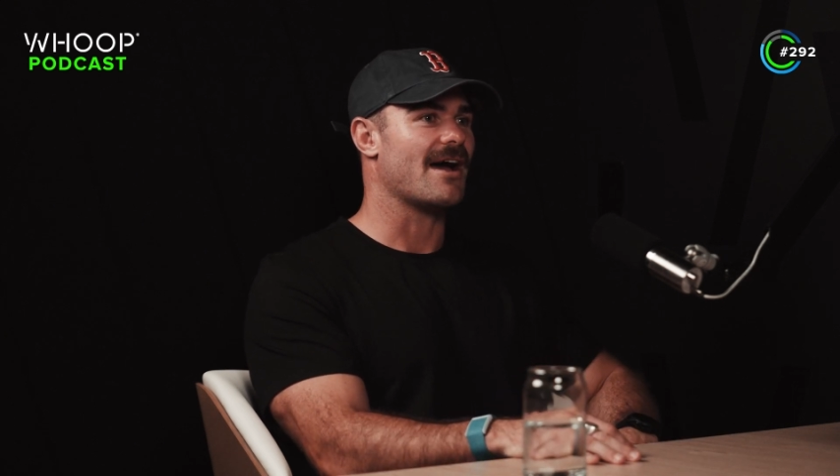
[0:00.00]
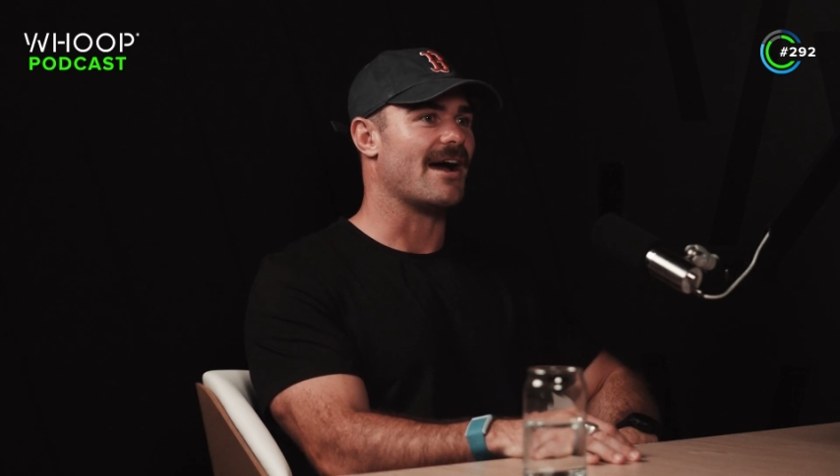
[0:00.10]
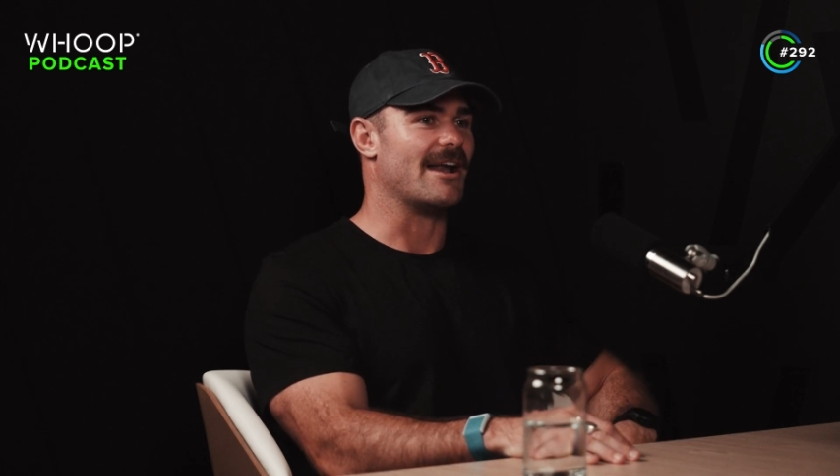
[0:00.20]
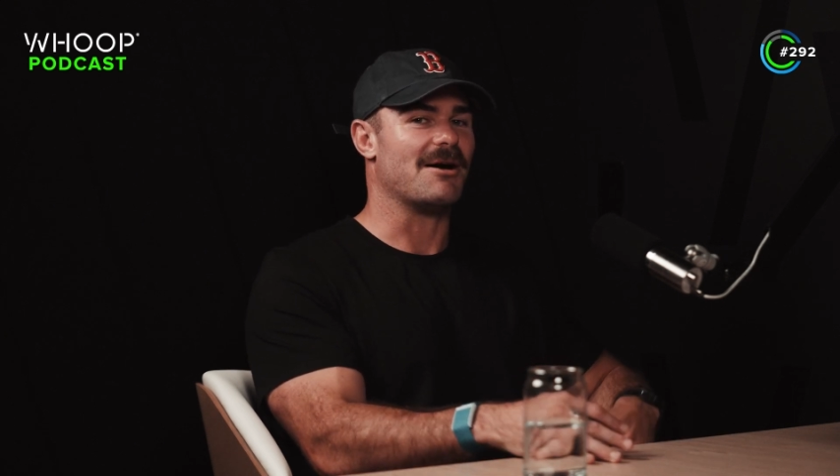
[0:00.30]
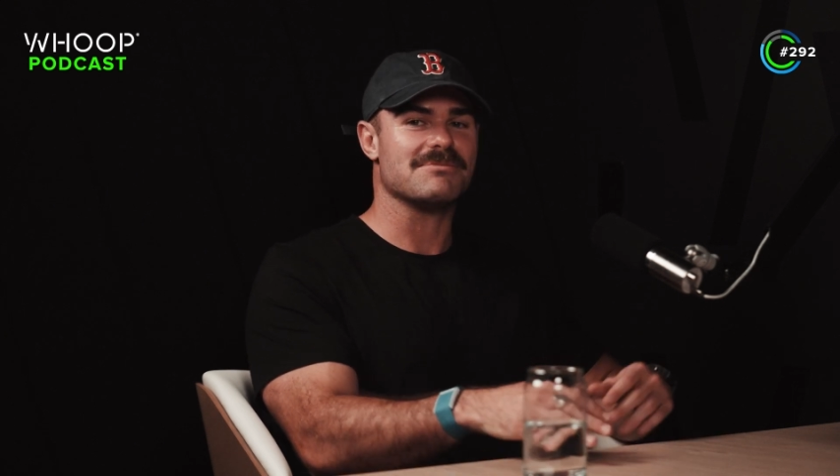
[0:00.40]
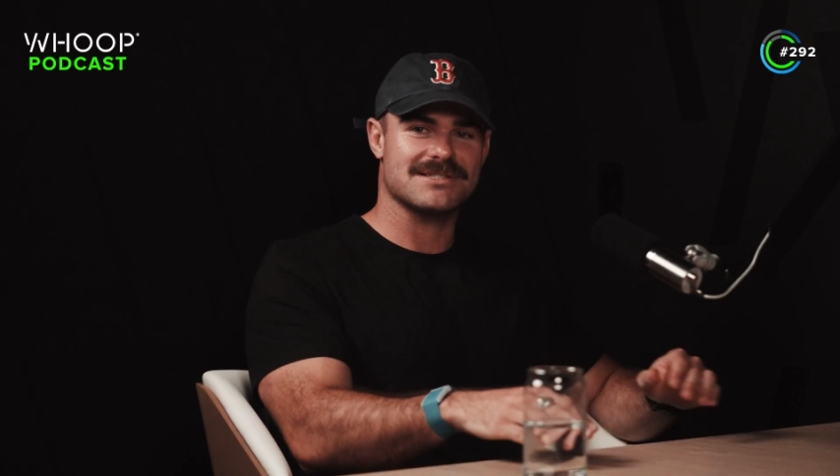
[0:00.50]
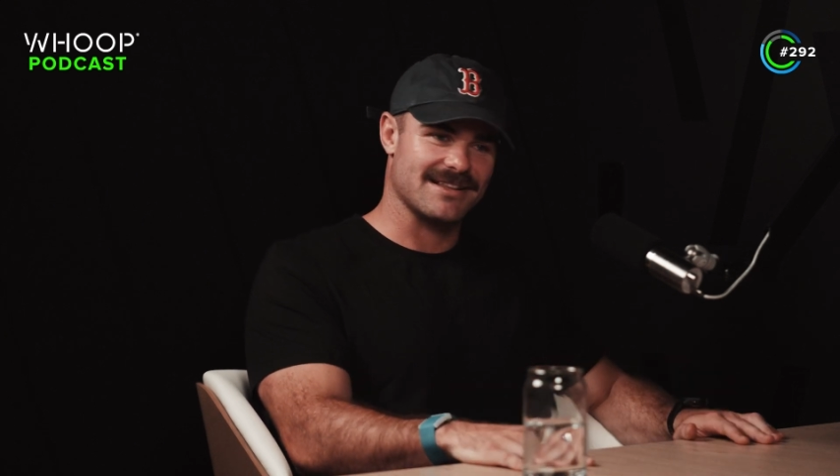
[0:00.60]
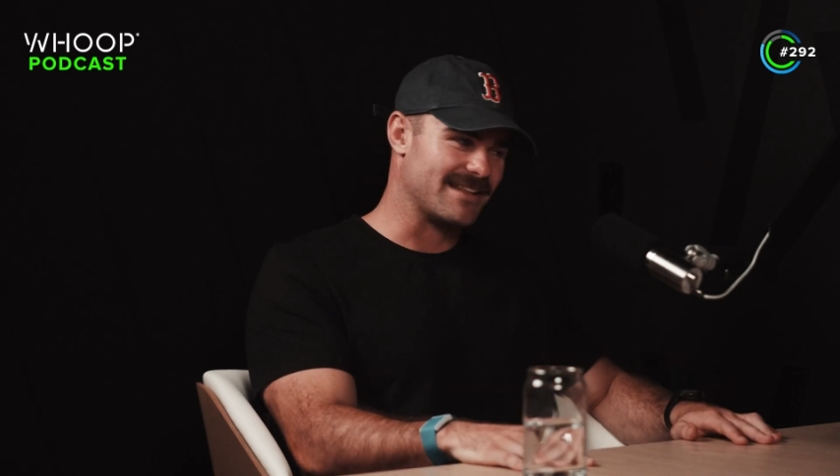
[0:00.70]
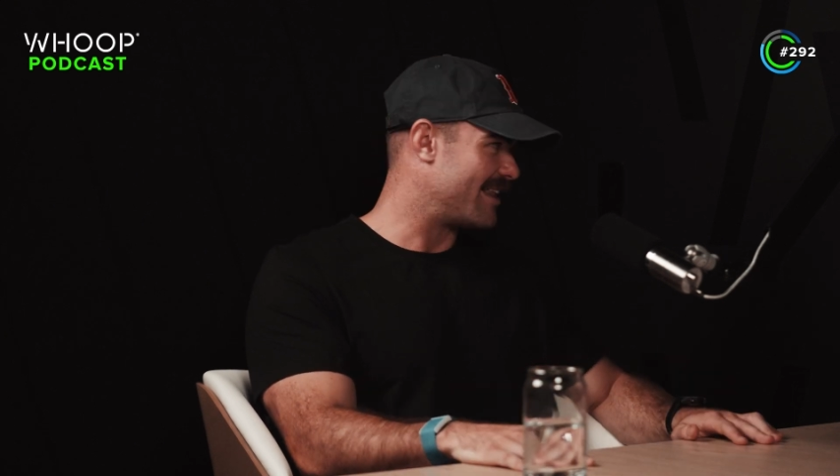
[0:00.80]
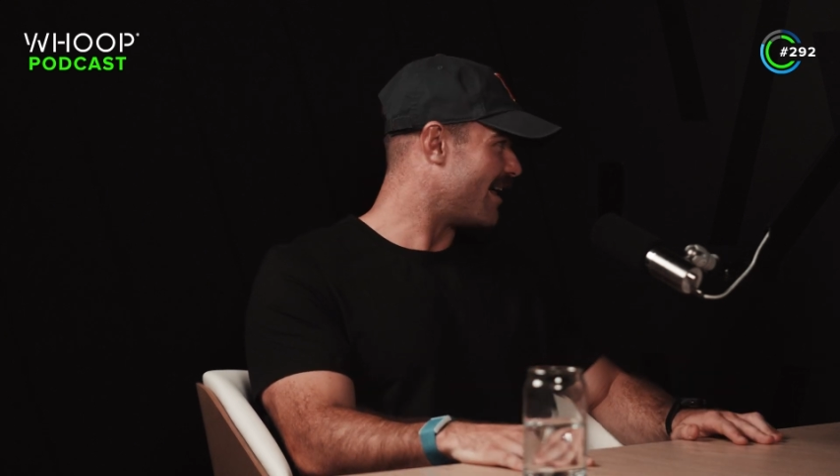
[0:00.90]
And I'm
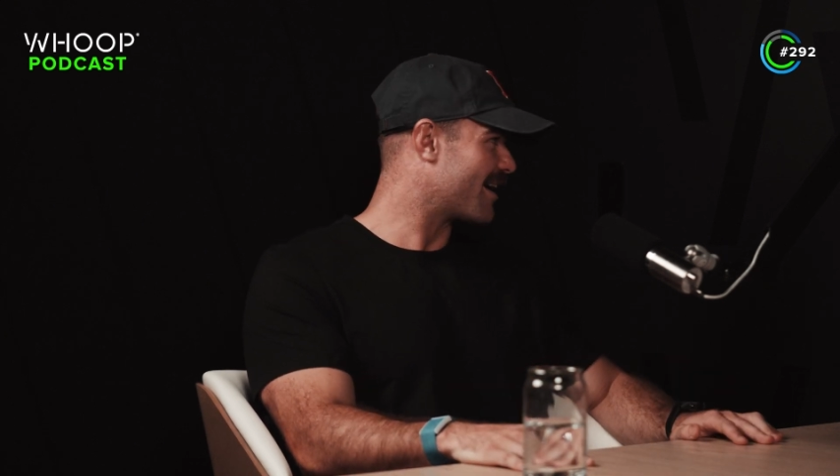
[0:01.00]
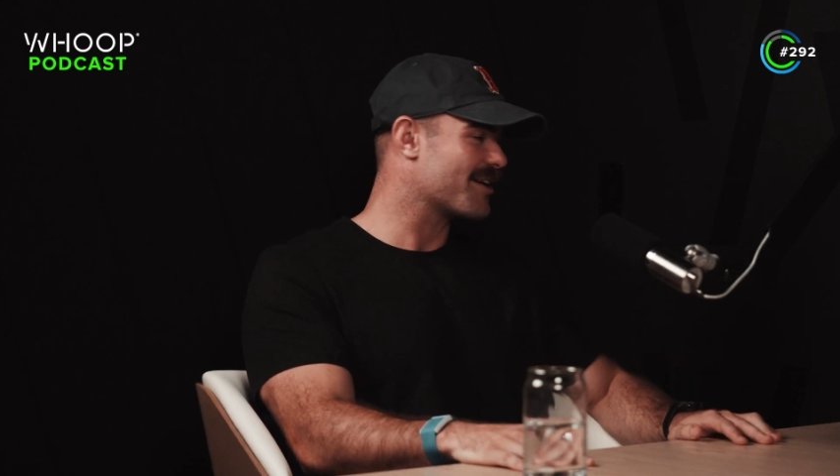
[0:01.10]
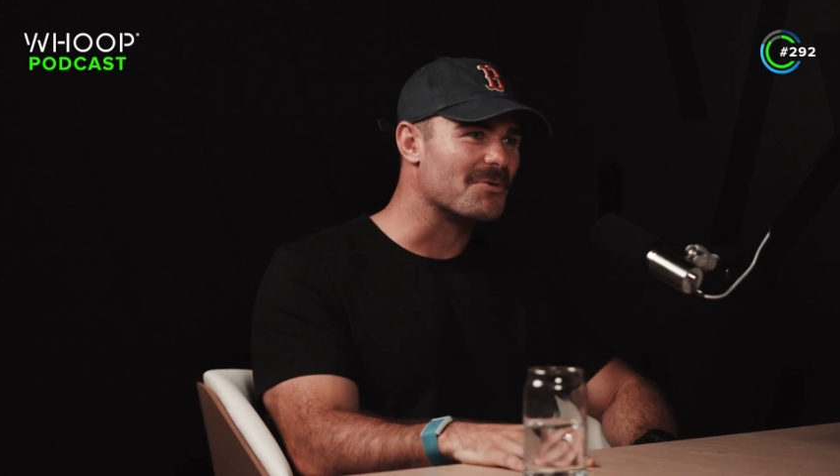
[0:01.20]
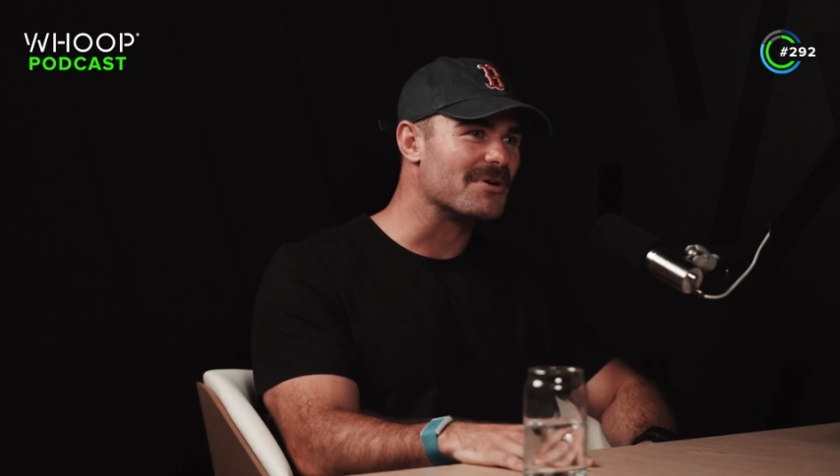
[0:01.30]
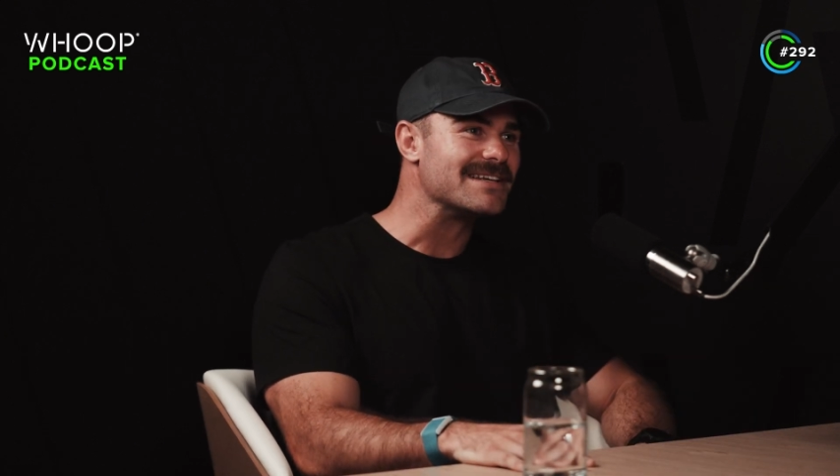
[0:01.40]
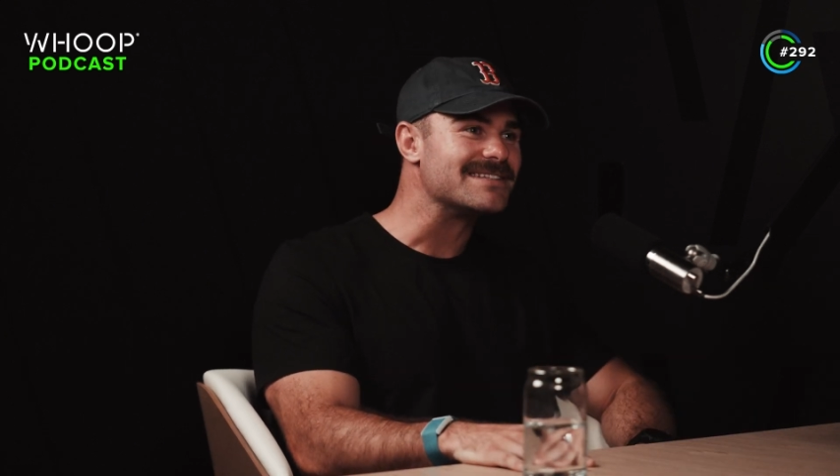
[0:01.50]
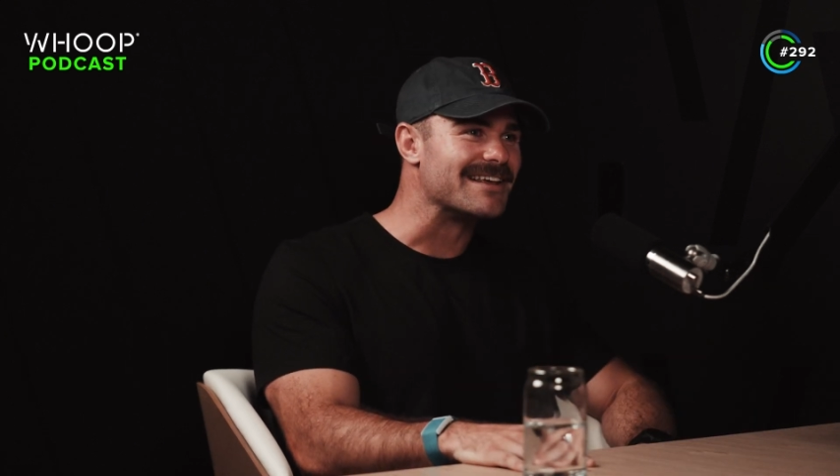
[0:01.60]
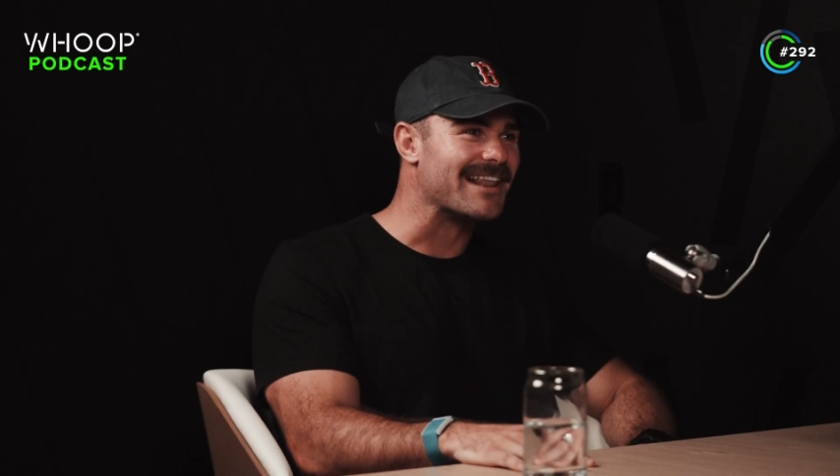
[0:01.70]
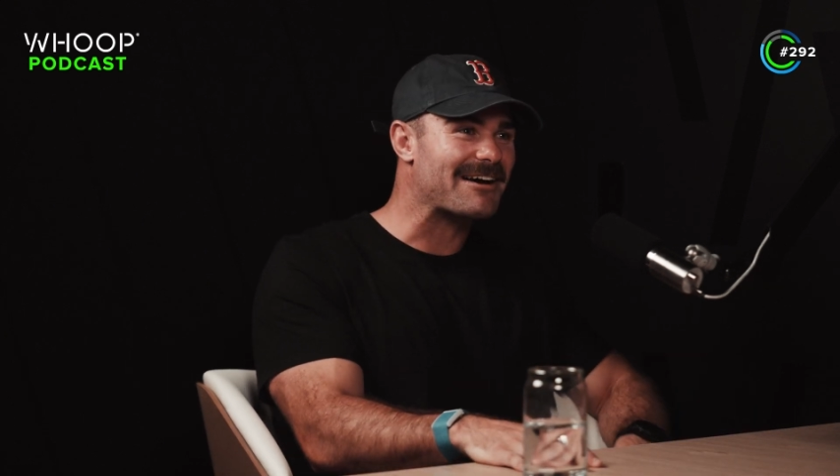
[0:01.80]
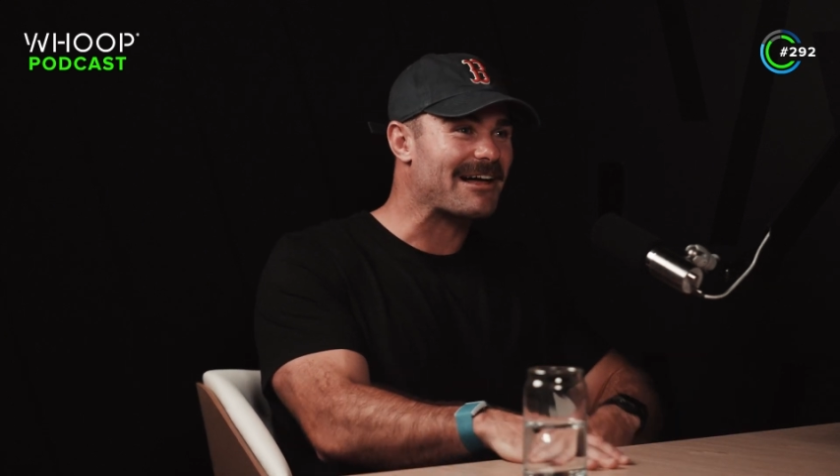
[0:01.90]
sitting there like, what is it?
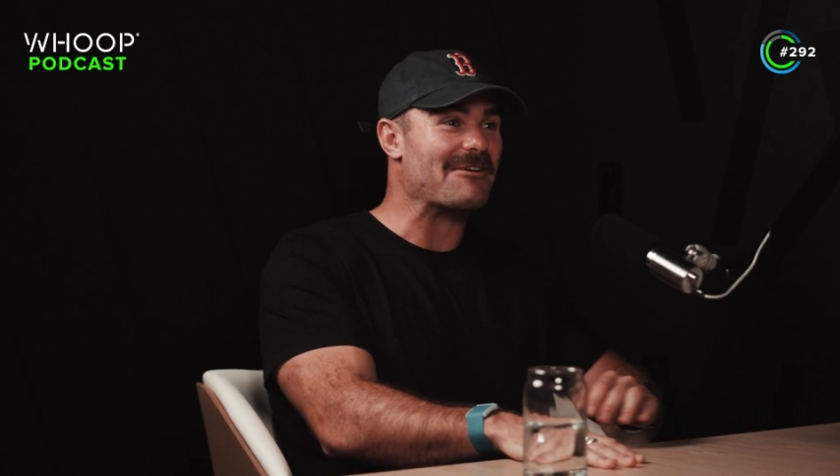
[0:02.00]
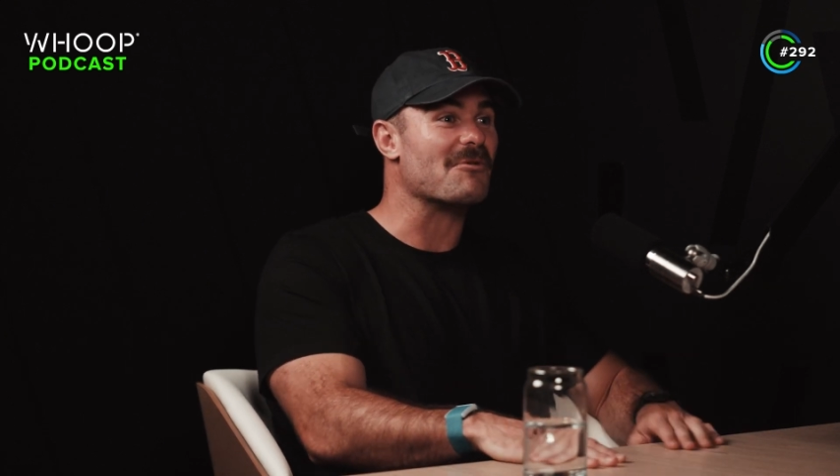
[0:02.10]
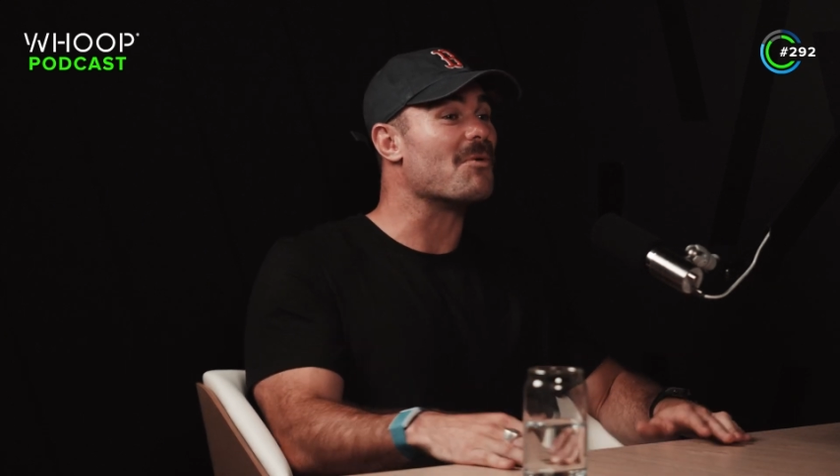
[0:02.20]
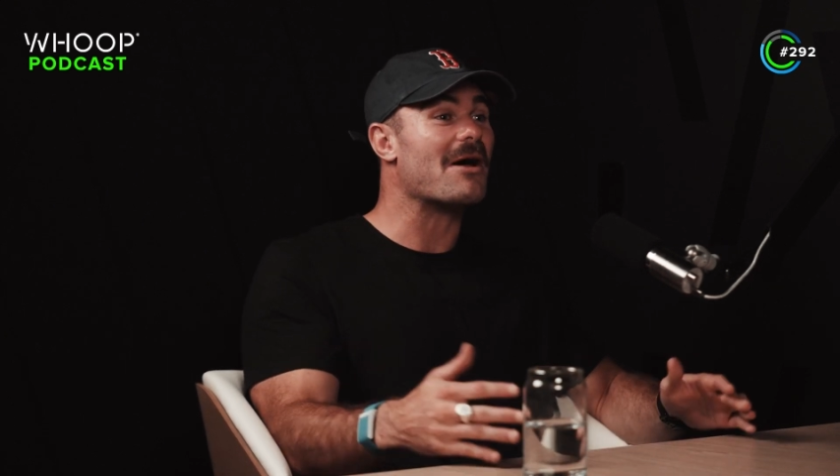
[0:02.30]
I'm like, well, what